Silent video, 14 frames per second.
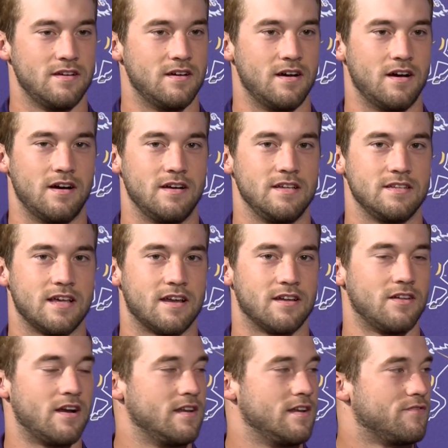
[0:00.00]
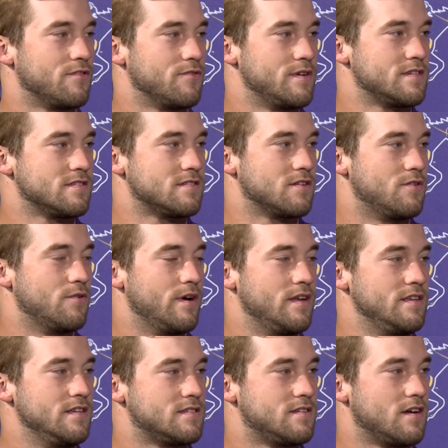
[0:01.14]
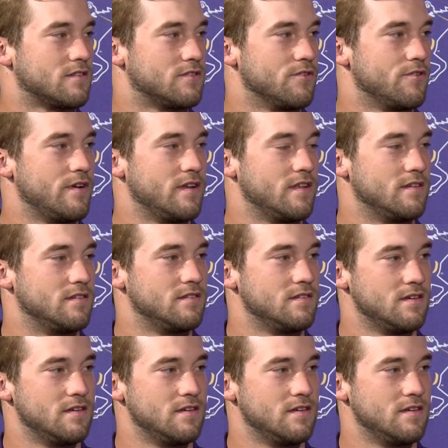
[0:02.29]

Uh, he's had a lot of different reasons to quit, and he stuck through it and